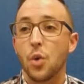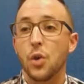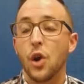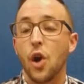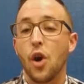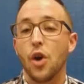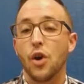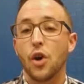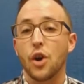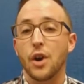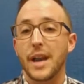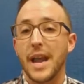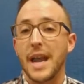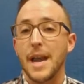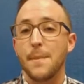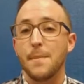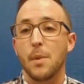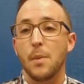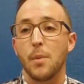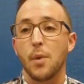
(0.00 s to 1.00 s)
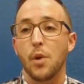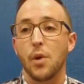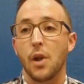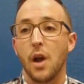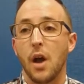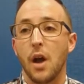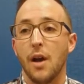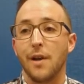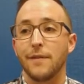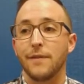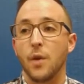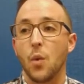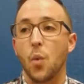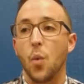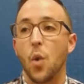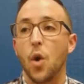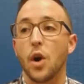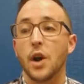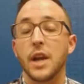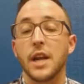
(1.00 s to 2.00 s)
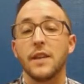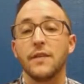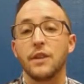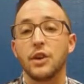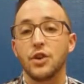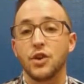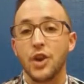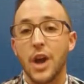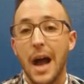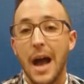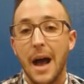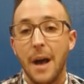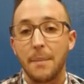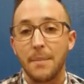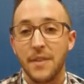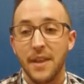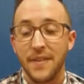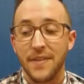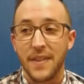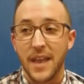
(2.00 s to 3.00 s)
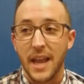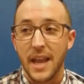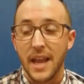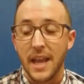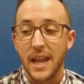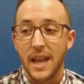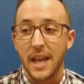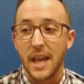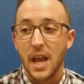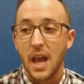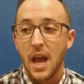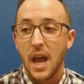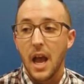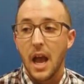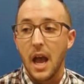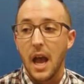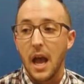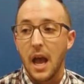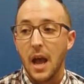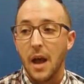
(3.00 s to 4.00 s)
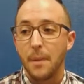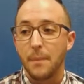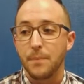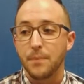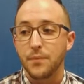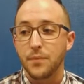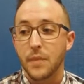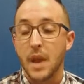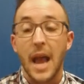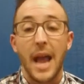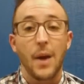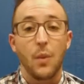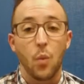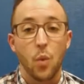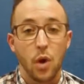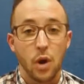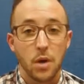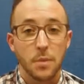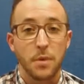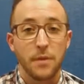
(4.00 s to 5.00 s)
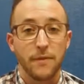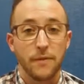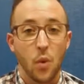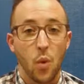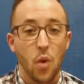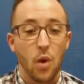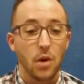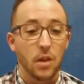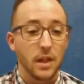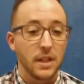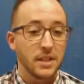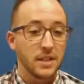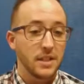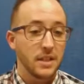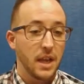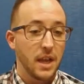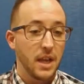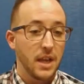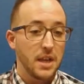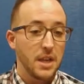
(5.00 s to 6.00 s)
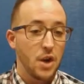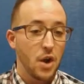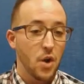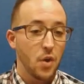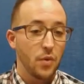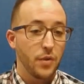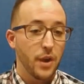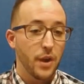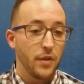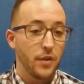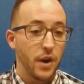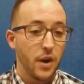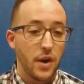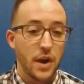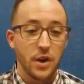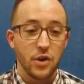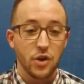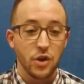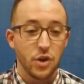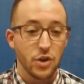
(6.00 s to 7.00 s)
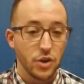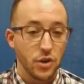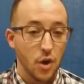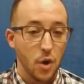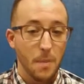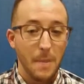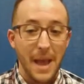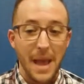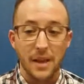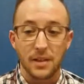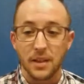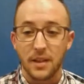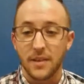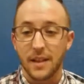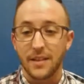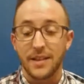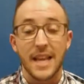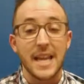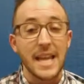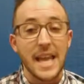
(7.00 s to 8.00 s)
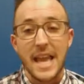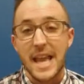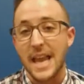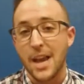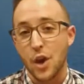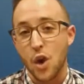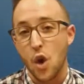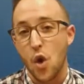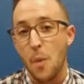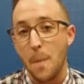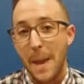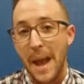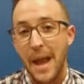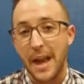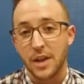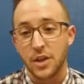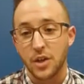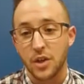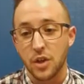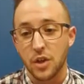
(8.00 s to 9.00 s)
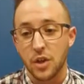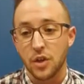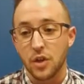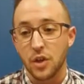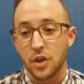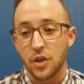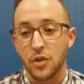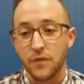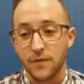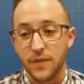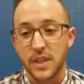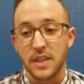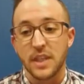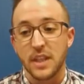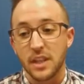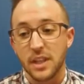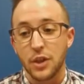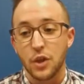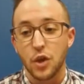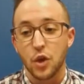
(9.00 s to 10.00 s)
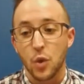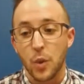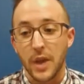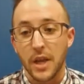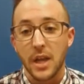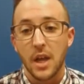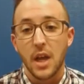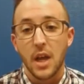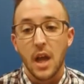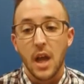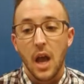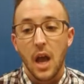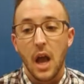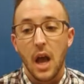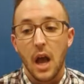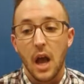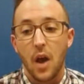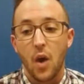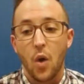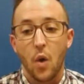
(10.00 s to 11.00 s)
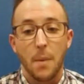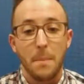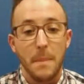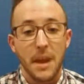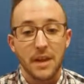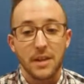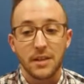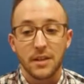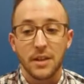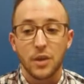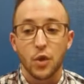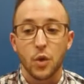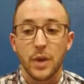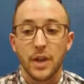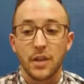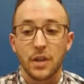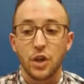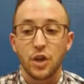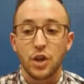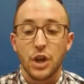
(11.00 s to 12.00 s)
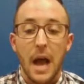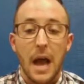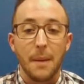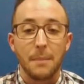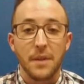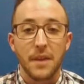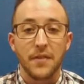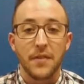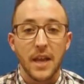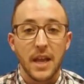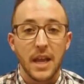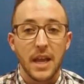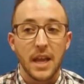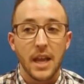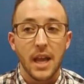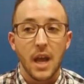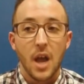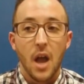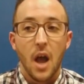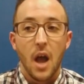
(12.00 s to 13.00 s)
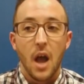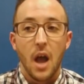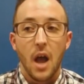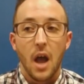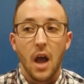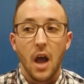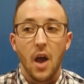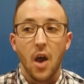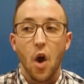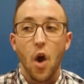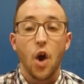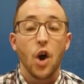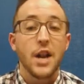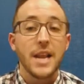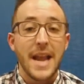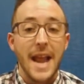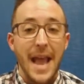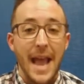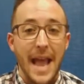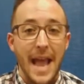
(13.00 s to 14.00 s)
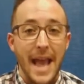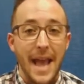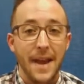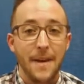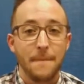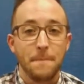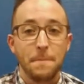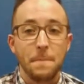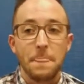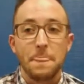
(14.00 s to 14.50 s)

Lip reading: longer capable of working the job that they had worked before, let's say they're injured so badly that they can't go back to physically doing or mentally doing the job that they already had,